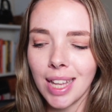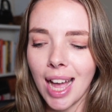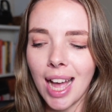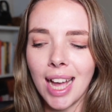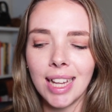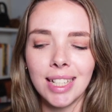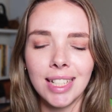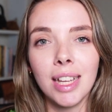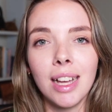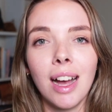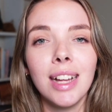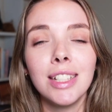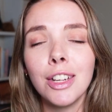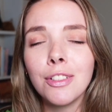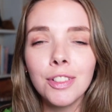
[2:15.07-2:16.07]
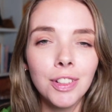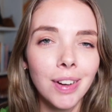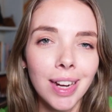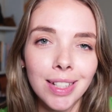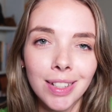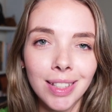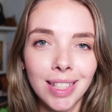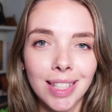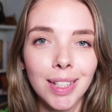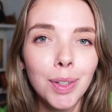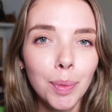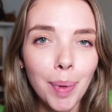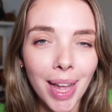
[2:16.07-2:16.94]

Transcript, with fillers: and I don't regret doing the silk